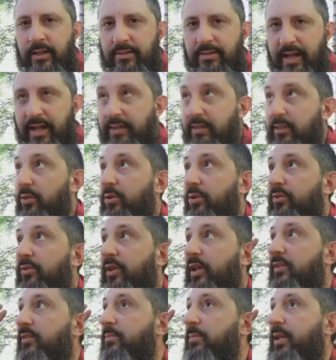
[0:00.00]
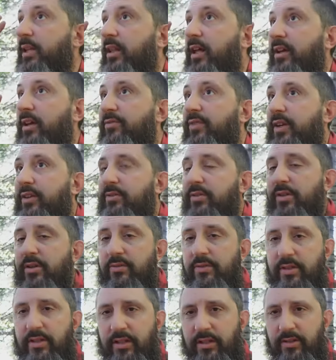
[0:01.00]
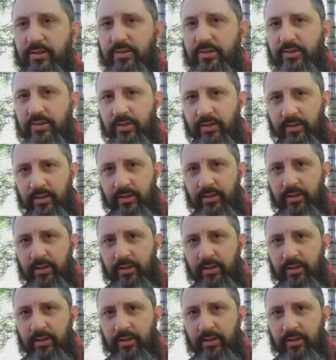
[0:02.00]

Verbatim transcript: Thank the Lord for giving me a lot of victory over the years.